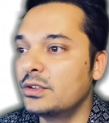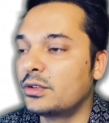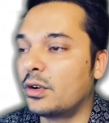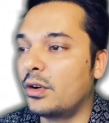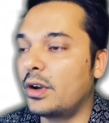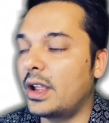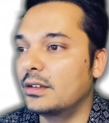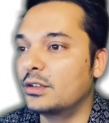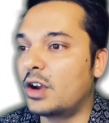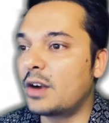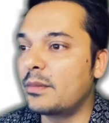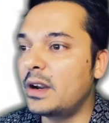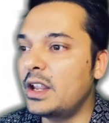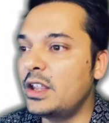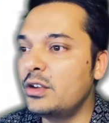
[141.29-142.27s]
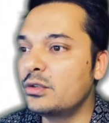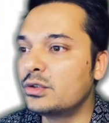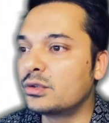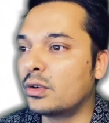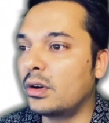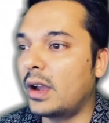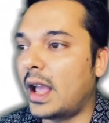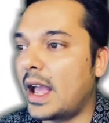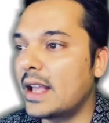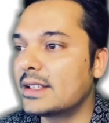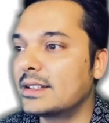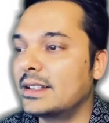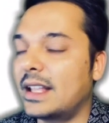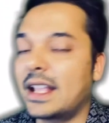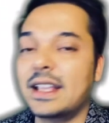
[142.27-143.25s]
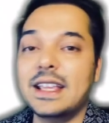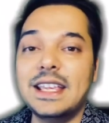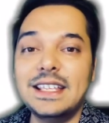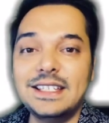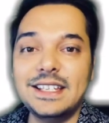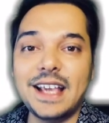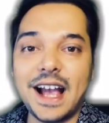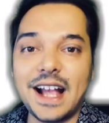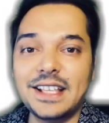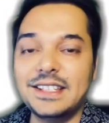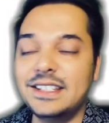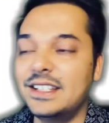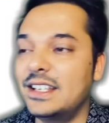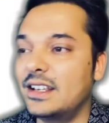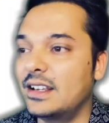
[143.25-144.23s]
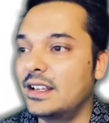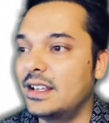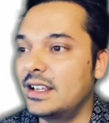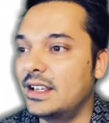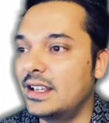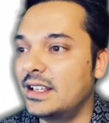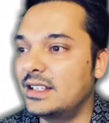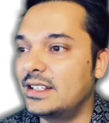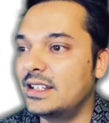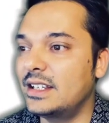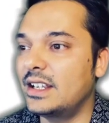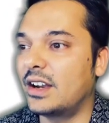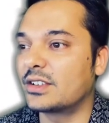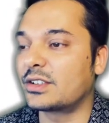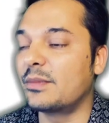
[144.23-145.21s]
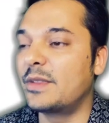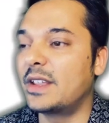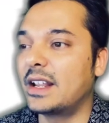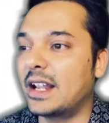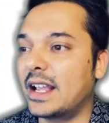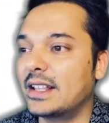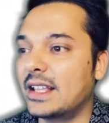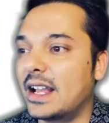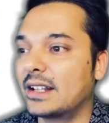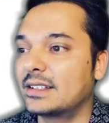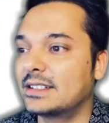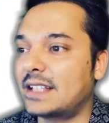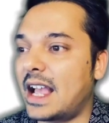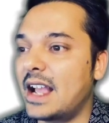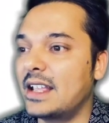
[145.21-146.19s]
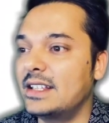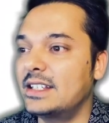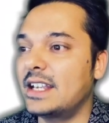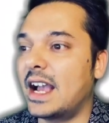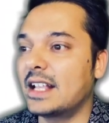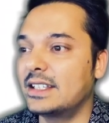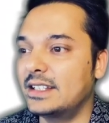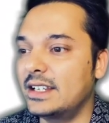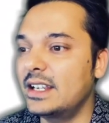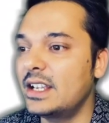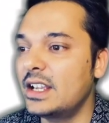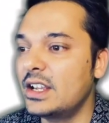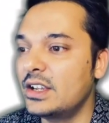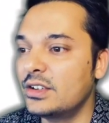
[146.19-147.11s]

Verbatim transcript: So normally Yucho has like Ichihachi, Ichi or something like that, San Ichihachi.